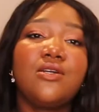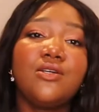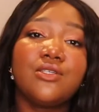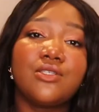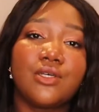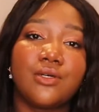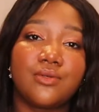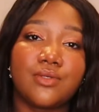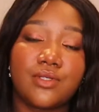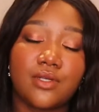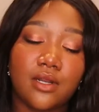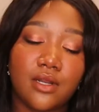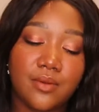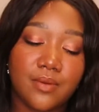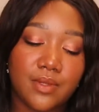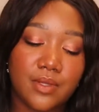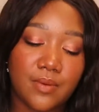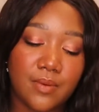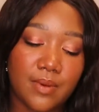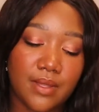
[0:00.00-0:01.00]
So starting
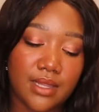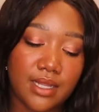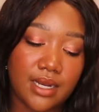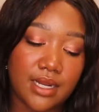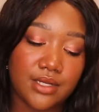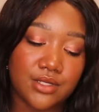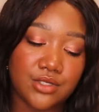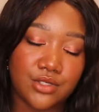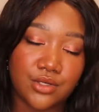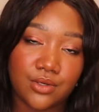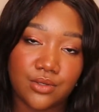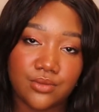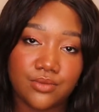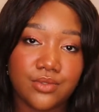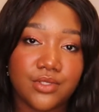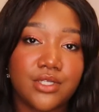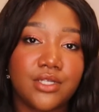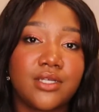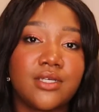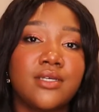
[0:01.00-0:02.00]
with the one that I
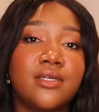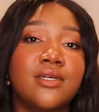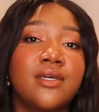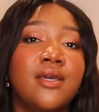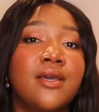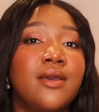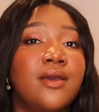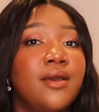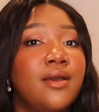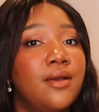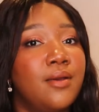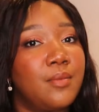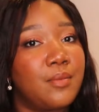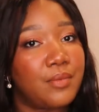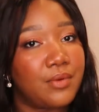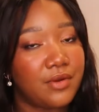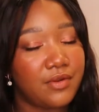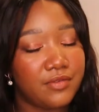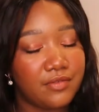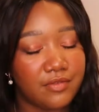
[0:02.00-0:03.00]
don't
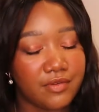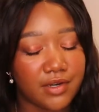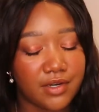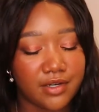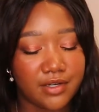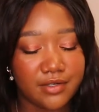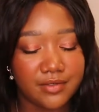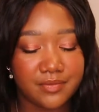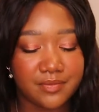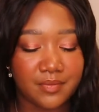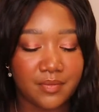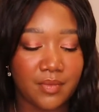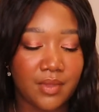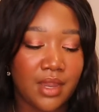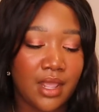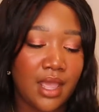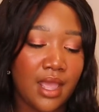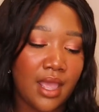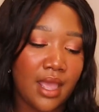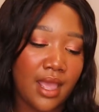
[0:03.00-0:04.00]
prefer,
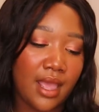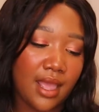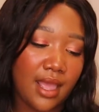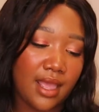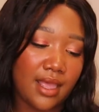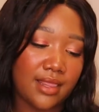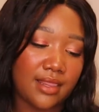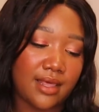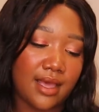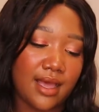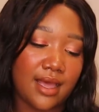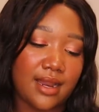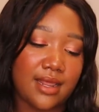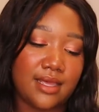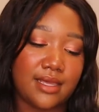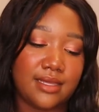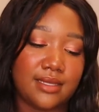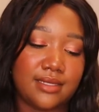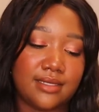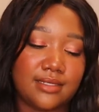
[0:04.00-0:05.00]
and that
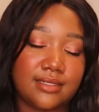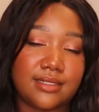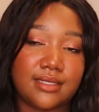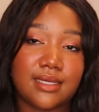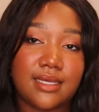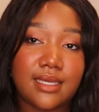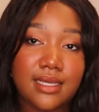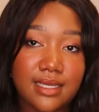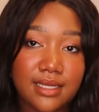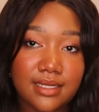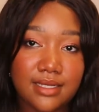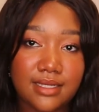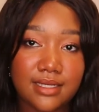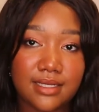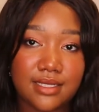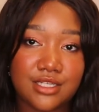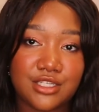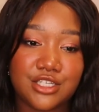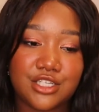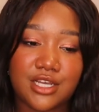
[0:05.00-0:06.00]
is
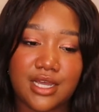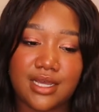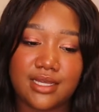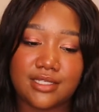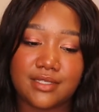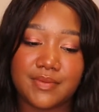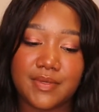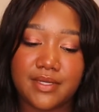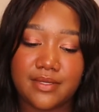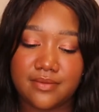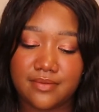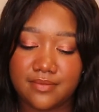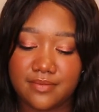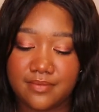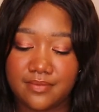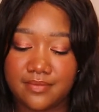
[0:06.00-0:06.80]
Indian Jasmine.